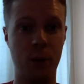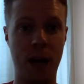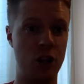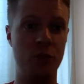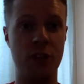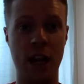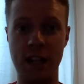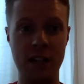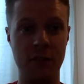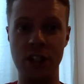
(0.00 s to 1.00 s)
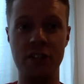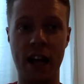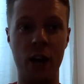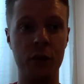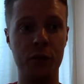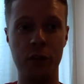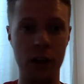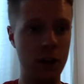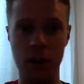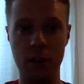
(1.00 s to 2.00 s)
But as you've said, even yourself,
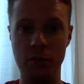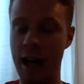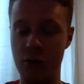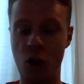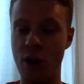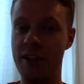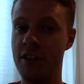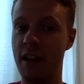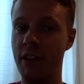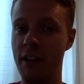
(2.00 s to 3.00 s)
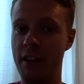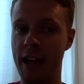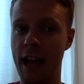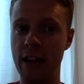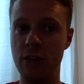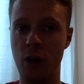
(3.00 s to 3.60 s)
that's not necessarily the case.